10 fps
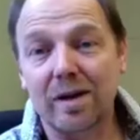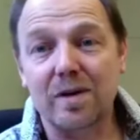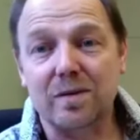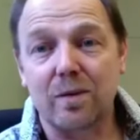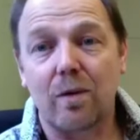
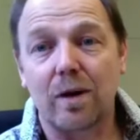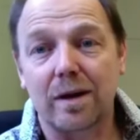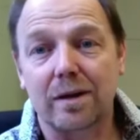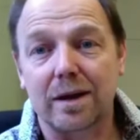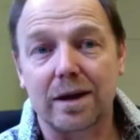most
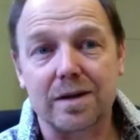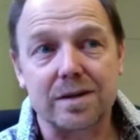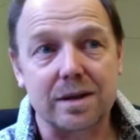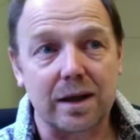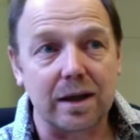rewarding
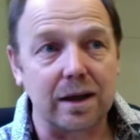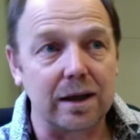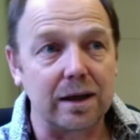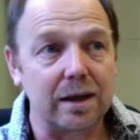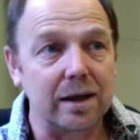things
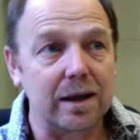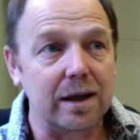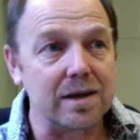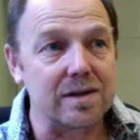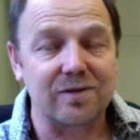uh,
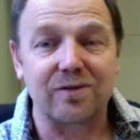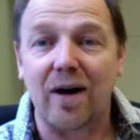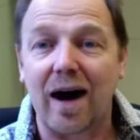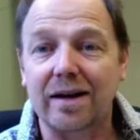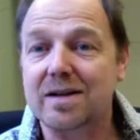is
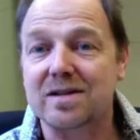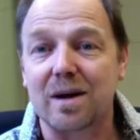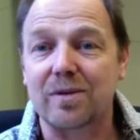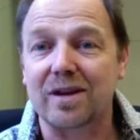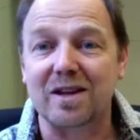finding
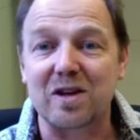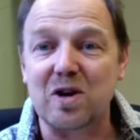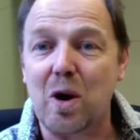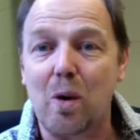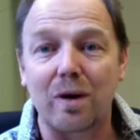something that
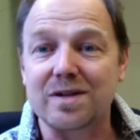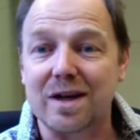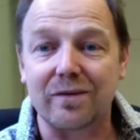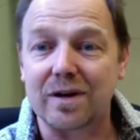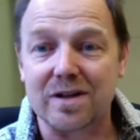no one's
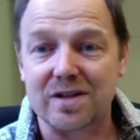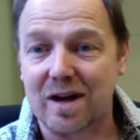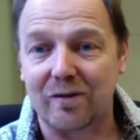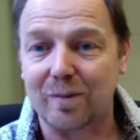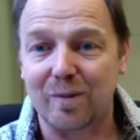ever
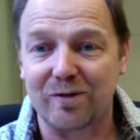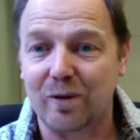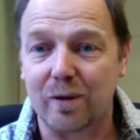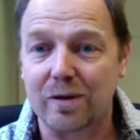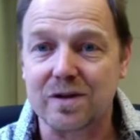discovered
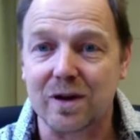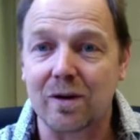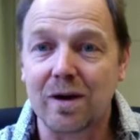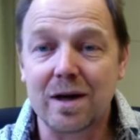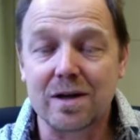before. So
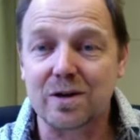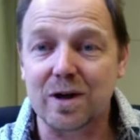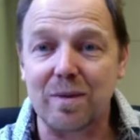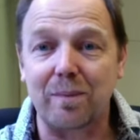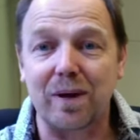
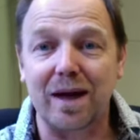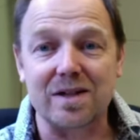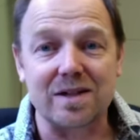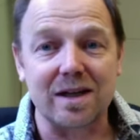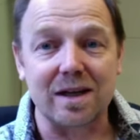during my
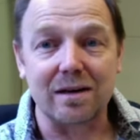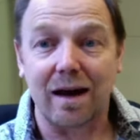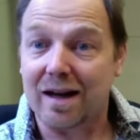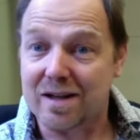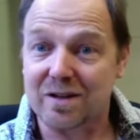PhD,
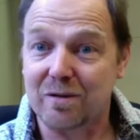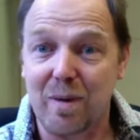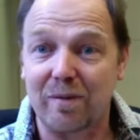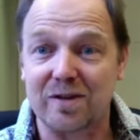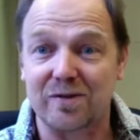and I still
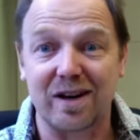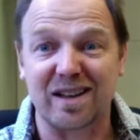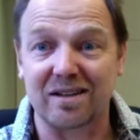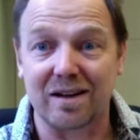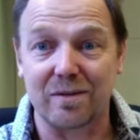remember this very
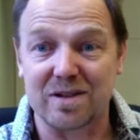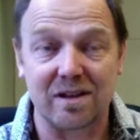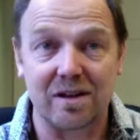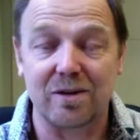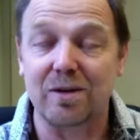clearly, it was
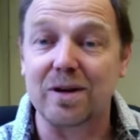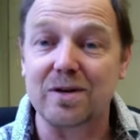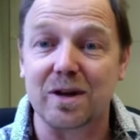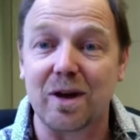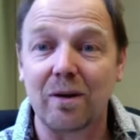nearly 30
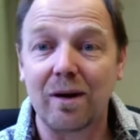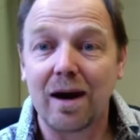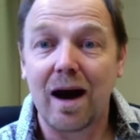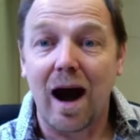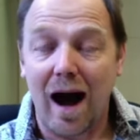years ago,
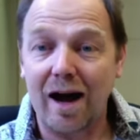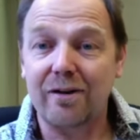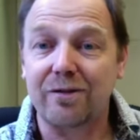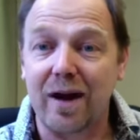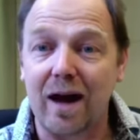I
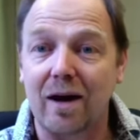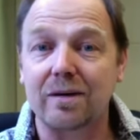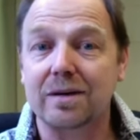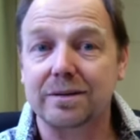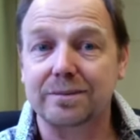found